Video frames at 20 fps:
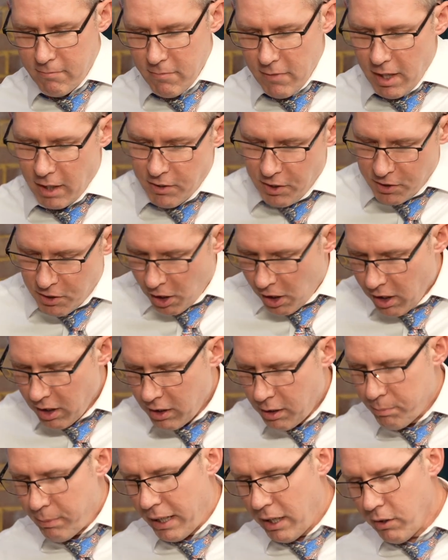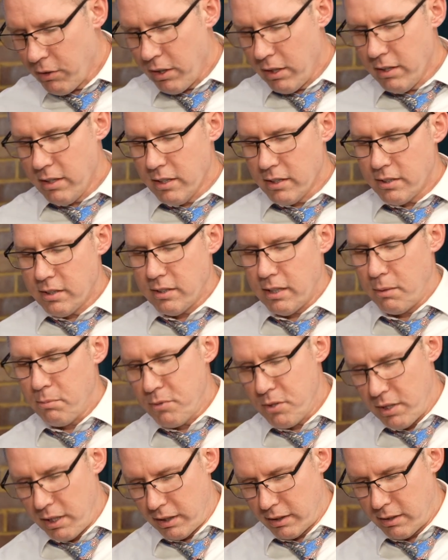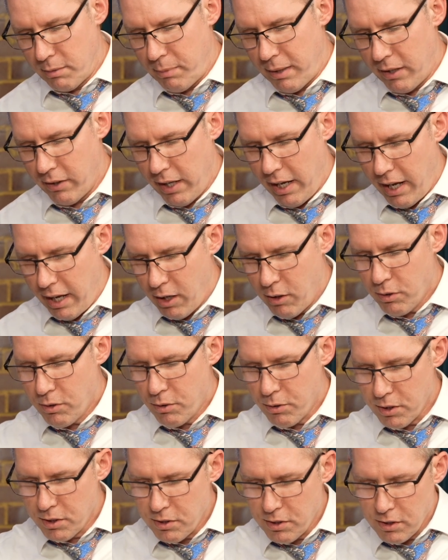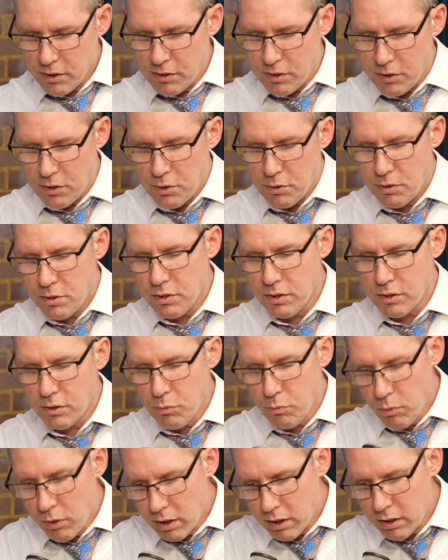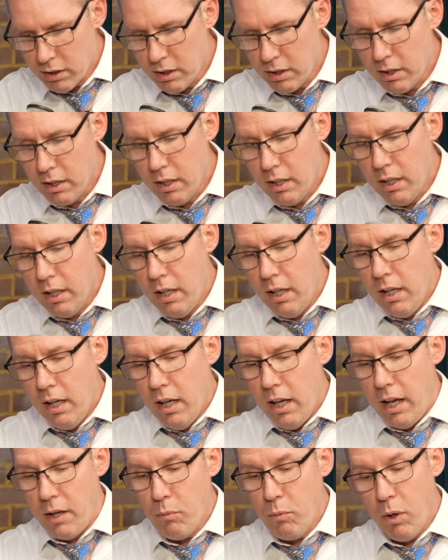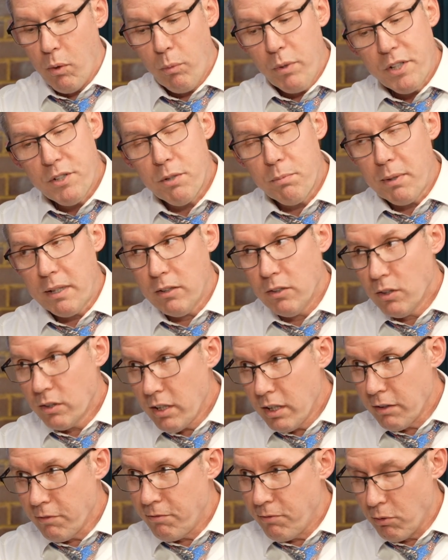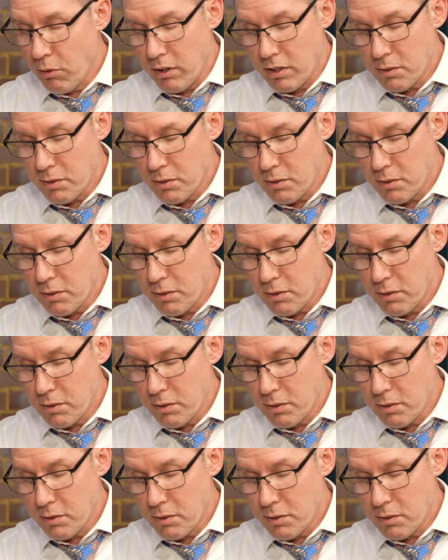to talk about this subject, about how Christian institutions work and what we should be looking for as